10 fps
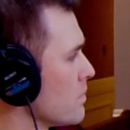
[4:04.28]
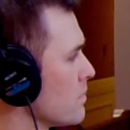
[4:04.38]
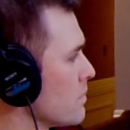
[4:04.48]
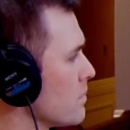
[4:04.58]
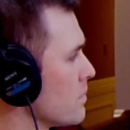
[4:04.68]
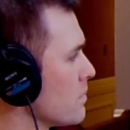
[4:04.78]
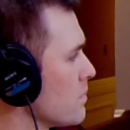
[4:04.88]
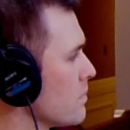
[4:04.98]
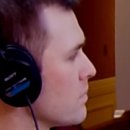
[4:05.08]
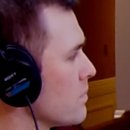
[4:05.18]

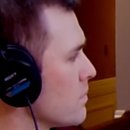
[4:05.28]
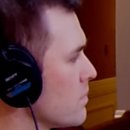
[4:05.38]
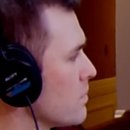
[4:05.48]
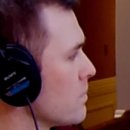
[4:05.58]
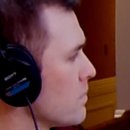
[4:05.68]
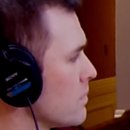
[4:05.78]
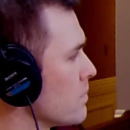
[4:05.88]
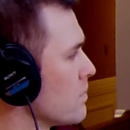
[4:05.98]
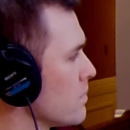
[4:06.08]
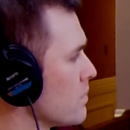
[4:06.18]

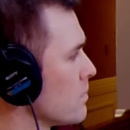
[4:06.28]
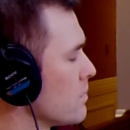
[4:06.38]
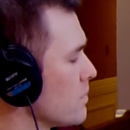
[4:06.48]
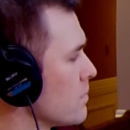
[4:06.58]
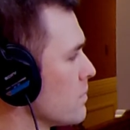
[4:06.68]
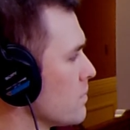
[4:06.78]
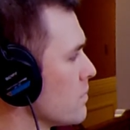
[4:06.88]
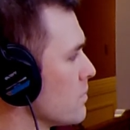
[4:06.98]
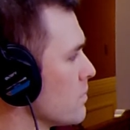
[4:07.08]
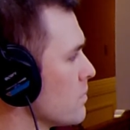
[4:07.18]

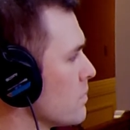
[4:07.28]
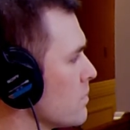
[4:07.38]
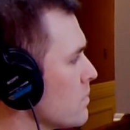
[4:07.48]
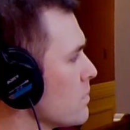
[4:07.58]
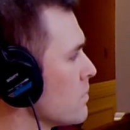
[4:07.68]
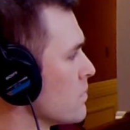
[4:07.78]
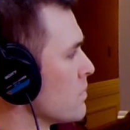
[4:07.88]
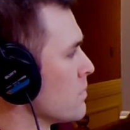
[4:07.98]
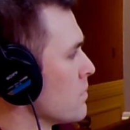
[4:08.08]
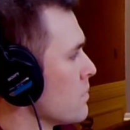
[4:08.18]

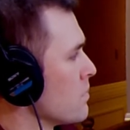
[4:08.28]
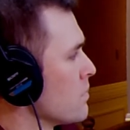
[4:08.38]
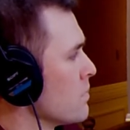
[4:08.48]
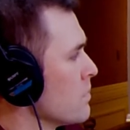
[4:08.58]
(not speaking)